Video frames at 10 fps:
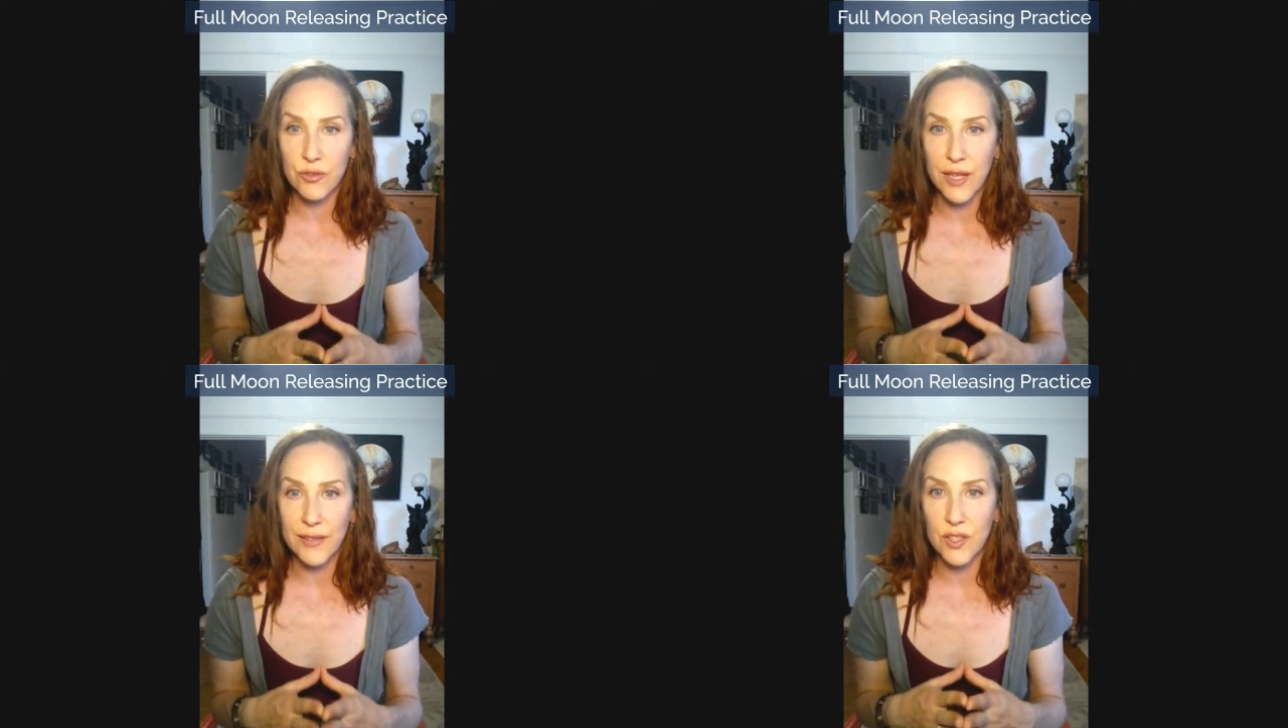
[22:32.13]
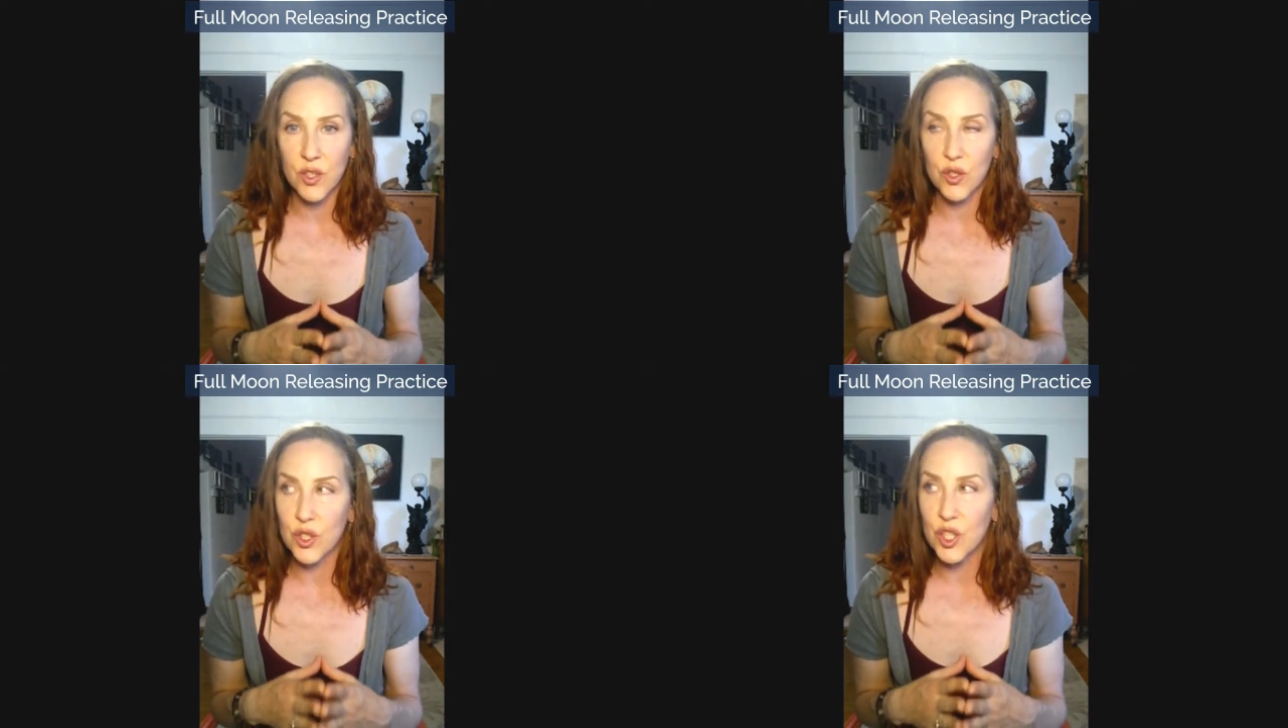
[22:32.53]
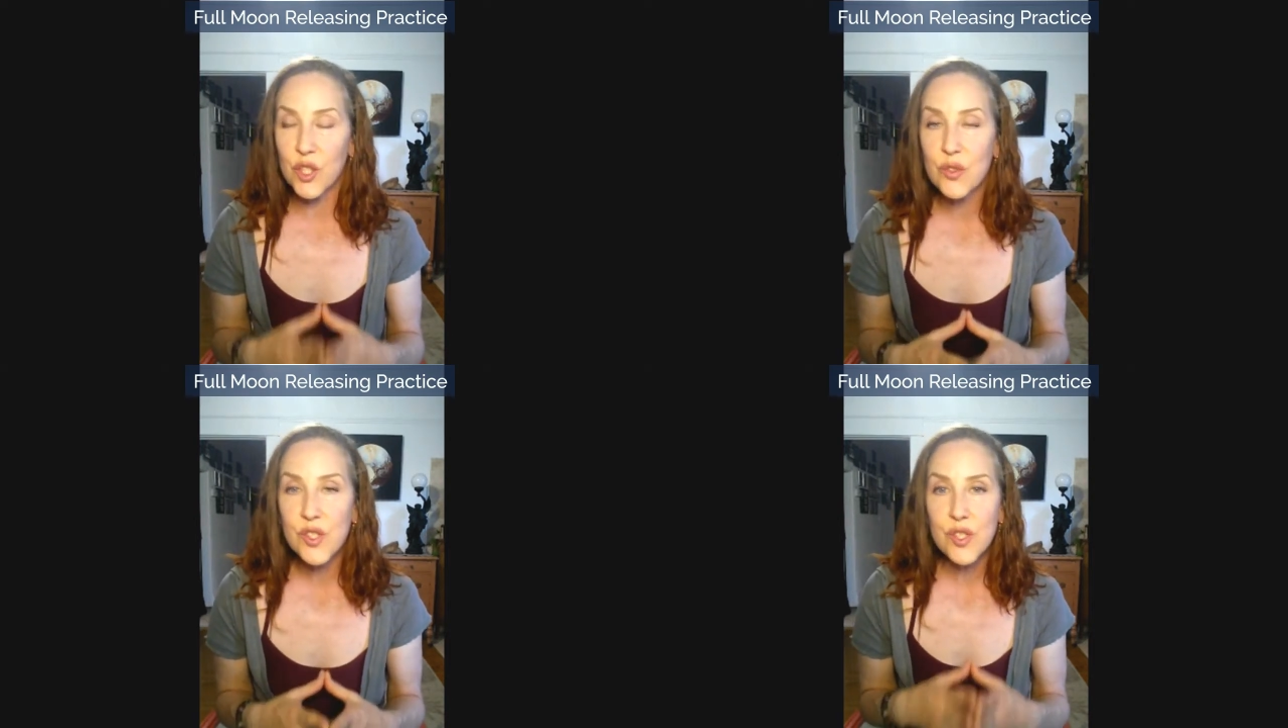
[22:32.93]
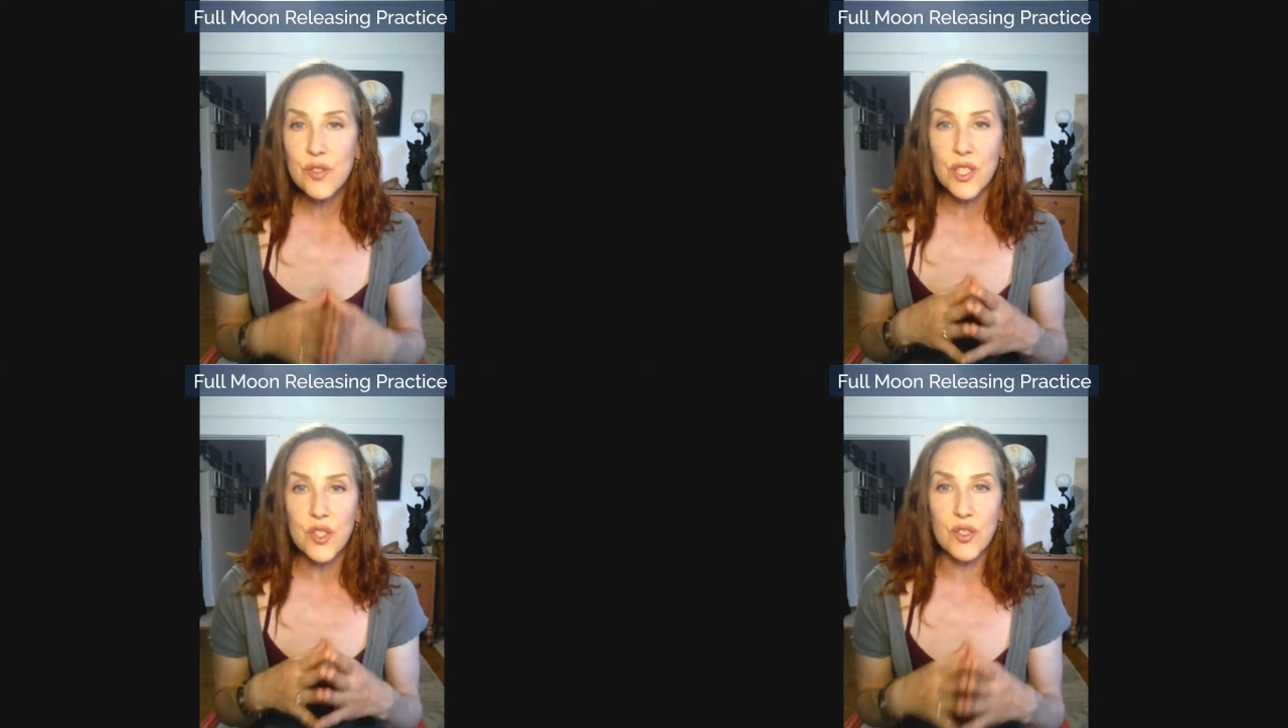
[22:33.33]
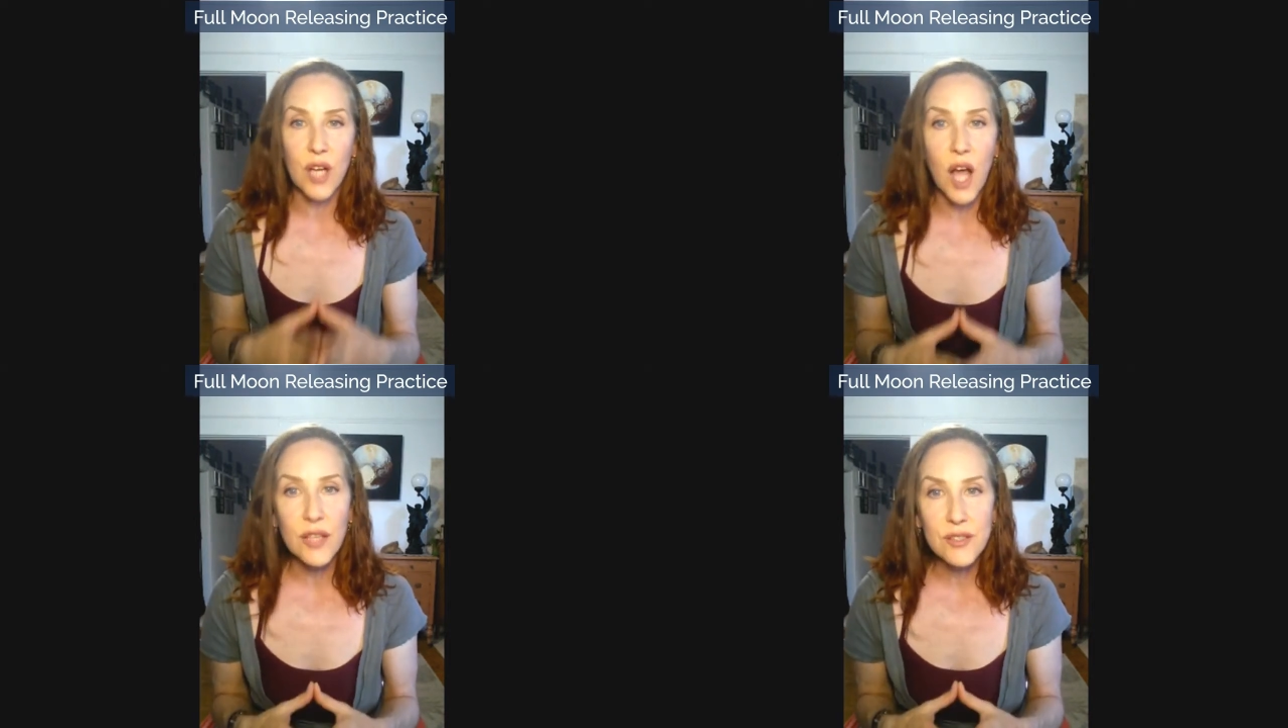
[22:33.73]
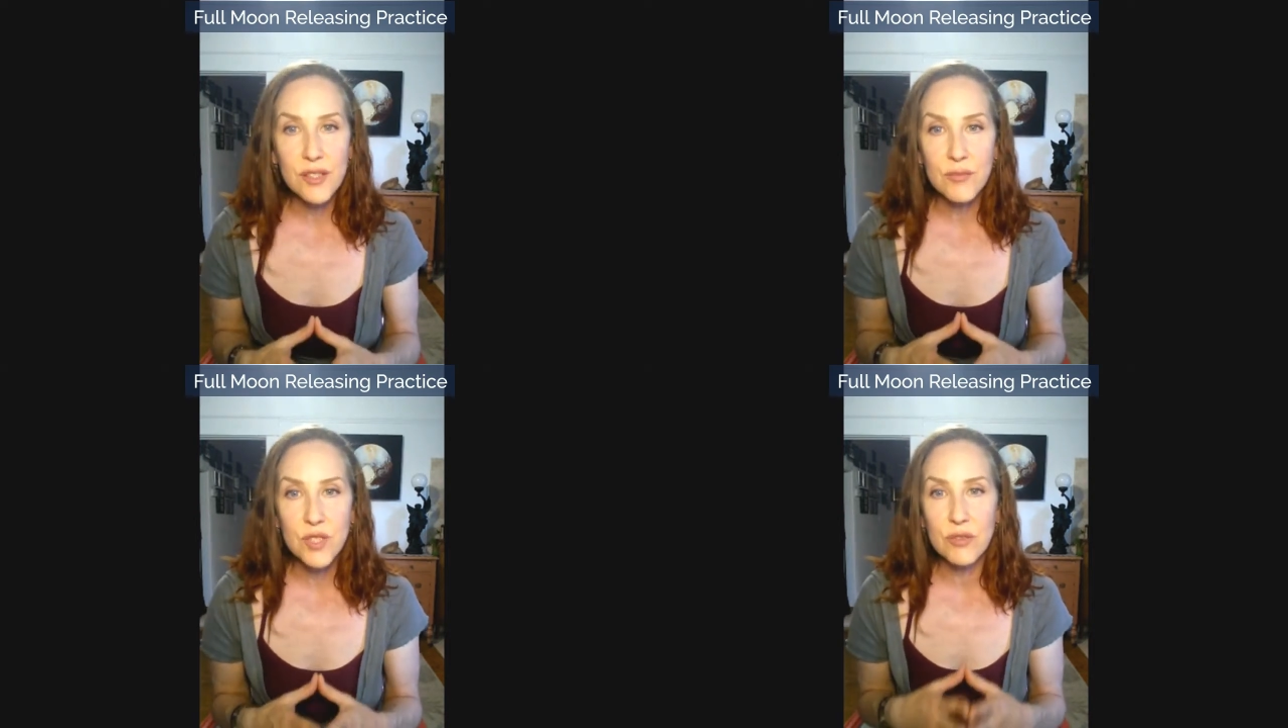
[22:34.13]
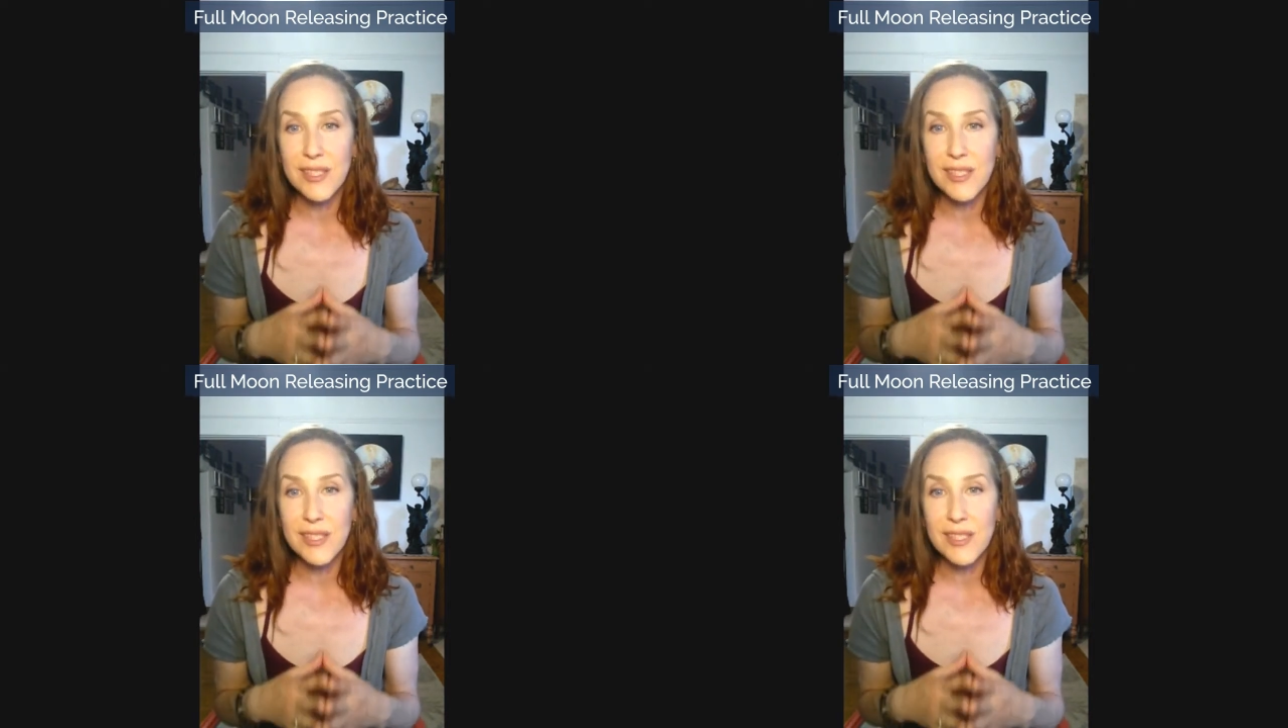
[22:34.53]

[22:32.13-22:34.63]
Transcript: that you're used to, that you're accustomed to,